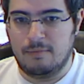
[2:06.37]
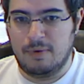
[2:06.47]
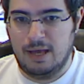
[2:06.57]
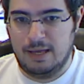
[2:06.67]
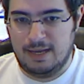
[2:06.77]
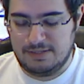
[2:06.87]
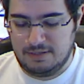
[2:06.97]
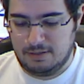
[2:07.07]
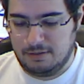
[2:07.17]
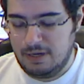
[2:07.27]
But it has
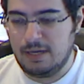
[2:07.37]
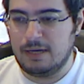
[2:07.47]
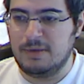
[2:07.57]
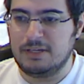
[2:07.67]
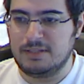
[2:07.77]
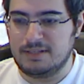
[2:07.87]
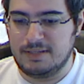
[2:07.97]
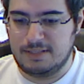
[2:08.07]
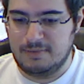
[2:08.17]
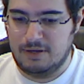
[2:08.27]
a great animation
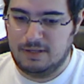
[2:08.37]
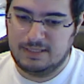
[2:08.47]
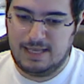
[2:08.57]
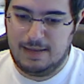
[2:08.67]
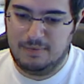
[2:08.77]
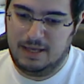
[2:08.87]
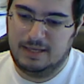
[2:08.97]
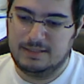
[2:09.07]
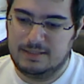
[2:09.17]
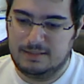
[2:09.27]
system, like
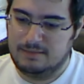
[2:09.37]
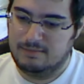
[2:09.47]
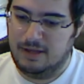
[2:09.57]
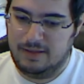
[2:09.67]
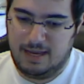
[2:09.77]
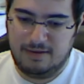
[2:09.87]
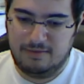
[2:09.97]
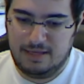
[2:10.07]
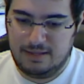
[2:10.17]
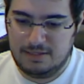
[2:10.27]
timelines and all that kind of
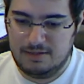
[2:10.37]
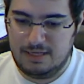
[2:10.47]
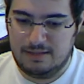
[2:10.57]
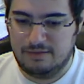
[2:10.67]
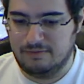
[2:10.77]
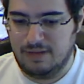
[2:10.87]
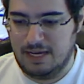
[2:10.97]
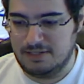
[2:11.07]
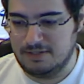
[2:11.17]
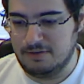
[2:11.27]
thing that you need that
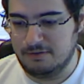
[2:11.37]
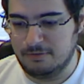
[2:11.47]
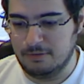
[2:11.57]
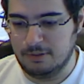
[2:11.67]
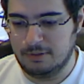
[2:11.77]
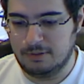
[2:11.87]
Flash is known for.